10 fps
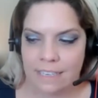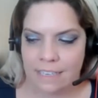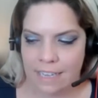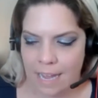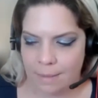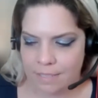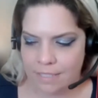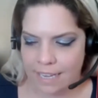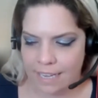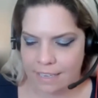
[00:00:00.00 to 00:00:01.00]
apps
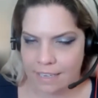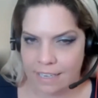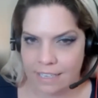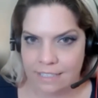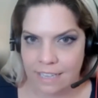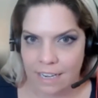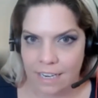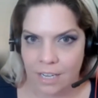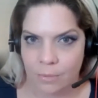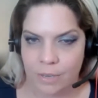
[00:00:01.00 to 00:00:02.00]
like
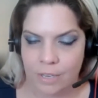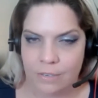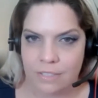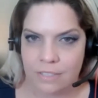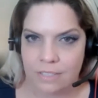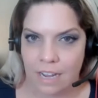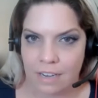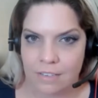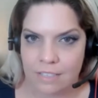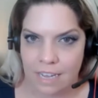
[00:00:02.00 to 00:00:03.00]
Asana. We use
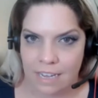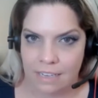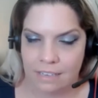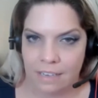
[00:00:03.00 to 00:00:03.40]
DocuSign.